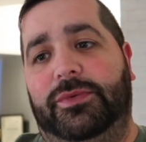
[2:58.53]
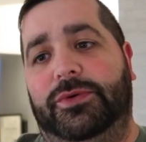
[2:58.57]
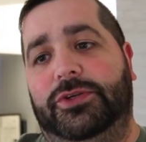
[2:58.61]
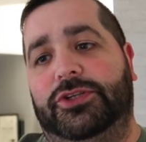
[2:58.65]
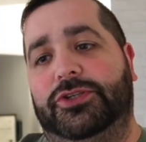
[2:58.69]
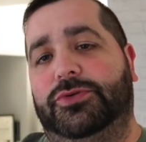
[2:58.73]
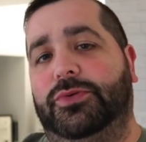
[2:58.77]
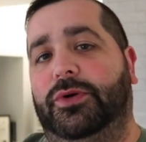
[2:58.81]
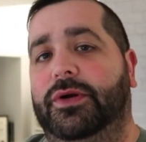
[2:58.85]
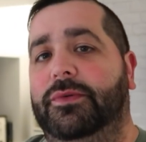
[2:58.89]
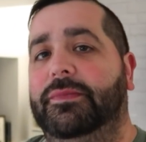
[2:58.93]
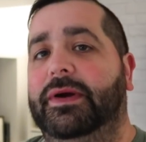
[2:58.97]
We
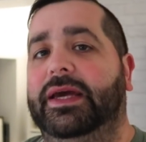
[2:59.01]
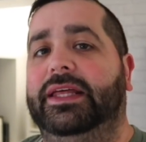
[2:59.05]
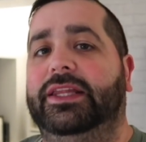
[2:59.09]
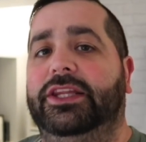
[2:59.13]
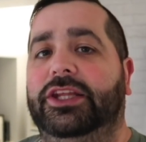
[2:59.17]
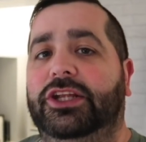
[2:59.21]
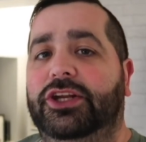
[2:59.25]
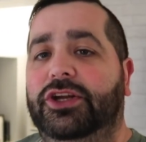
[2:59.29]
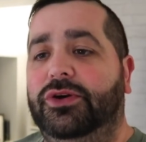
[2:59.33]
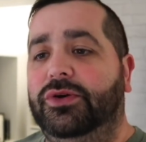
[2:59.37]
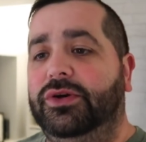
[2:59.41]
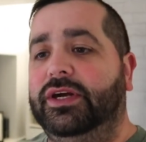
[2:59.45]
just want to make
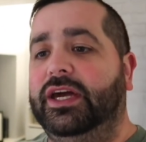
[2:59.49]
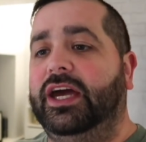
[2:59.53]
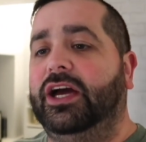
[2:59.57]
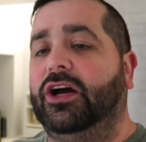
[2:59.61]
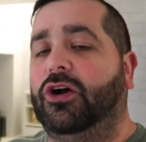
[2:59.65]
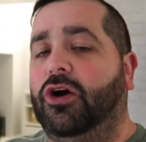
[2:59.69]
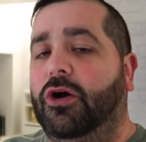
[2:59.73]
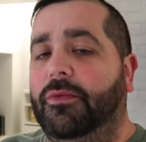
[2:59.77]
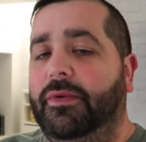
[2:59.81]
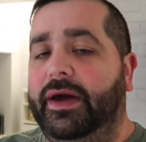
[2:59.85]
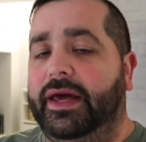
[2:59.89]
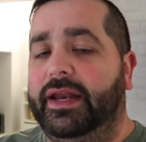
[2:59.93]
the new year
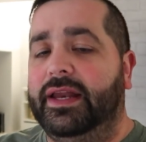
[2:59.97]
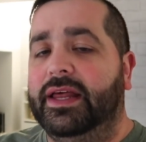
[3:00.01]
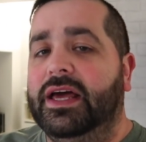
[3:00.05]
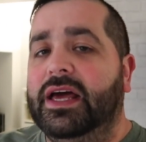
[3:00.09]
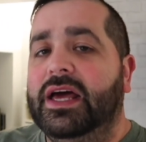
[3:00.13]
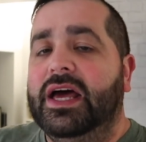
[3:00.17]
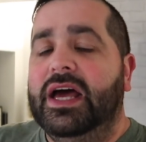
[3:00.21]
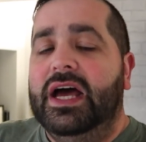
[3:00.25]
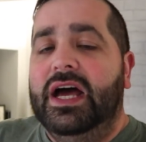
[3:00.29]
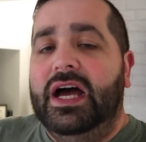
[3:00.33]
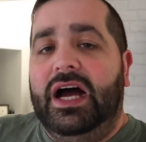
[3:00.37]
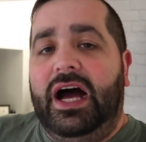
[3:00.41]
come in,
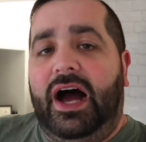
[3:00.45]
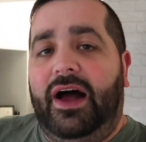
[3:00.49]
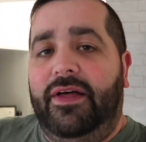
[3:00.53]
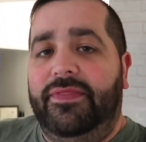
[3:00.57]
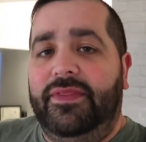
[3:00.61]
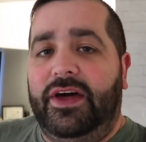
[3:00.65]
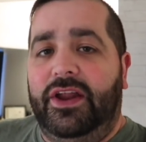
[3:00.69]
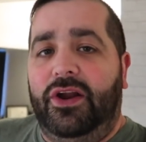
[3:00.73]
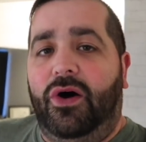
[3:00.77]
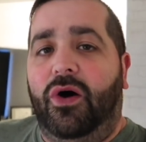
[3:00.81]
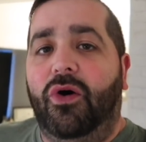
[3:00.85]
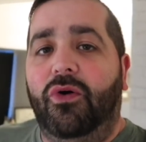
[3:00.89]

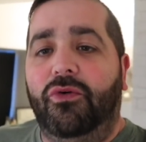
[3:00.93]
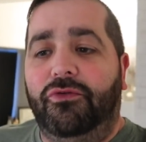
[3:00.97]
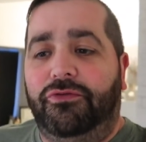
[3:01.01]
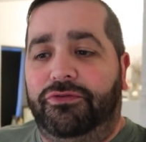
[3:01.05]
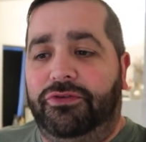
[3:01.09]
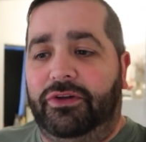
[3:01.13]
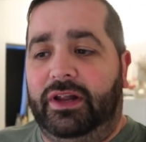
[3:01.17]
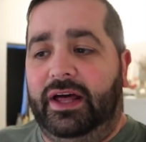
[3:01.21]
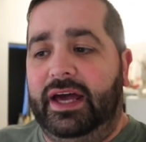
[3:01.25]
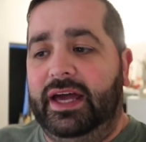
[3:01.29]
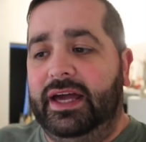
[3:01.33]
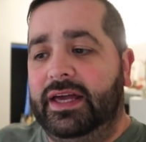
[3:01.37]
and then
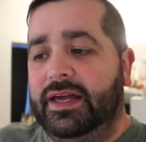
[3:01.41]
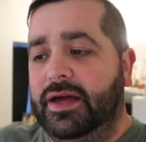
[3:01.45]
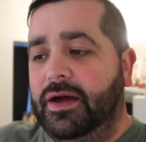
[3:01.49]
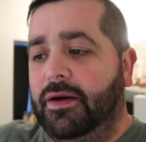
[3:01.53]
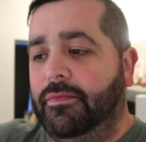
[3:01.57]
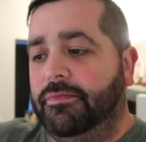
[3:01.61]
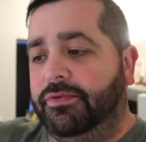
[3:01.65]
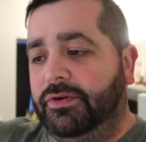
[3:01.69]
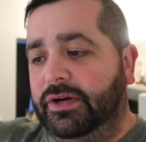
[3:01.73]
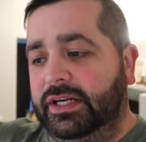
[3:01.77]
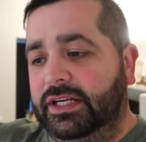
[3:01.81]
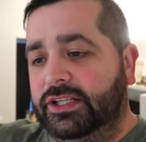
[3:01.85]
hopefully
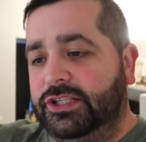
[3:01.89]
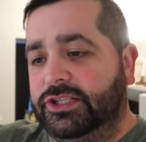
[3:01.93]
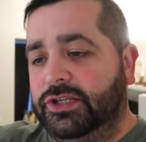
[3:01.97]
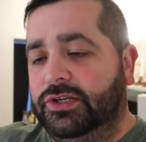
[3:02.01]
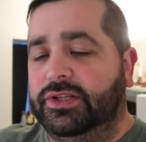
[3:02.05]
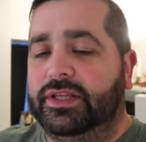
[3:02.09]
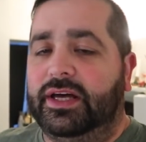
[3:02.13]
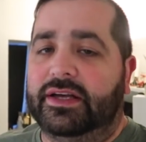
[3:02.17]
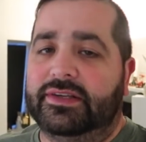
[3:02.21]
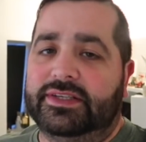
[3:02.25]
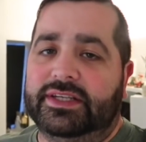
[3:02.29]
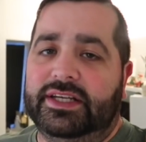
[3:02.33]
bring
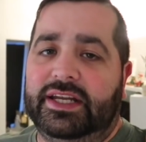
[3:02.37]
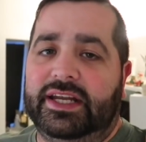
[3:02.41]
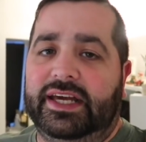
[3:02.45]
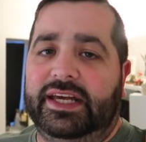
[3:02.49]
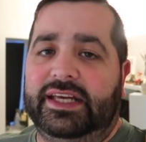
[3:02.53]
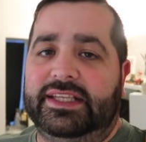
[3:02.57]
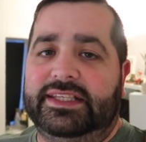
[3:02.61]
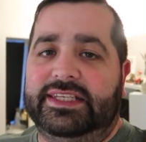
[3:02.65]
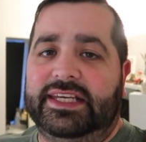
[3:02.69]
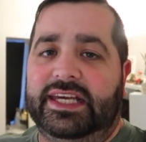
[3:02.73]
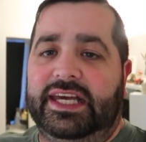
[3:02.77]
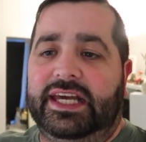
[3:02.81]

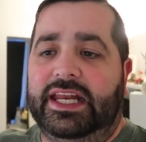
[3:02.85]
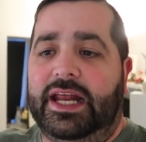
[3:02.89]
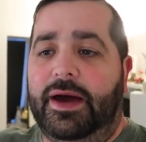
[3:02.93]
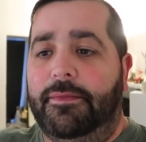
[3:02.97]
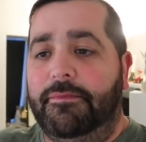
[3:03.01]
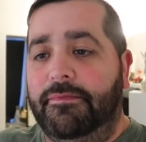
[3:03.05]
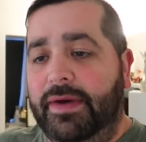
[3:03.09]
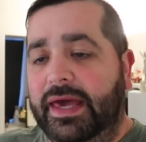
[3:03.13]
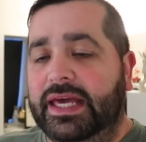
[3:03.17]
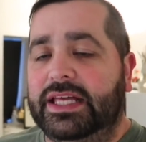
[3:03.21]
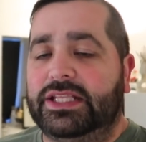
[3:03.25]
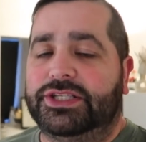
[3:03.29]
2018
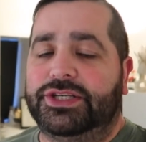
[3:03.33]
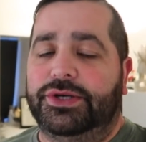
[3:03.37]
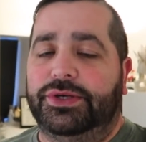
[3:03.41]
and make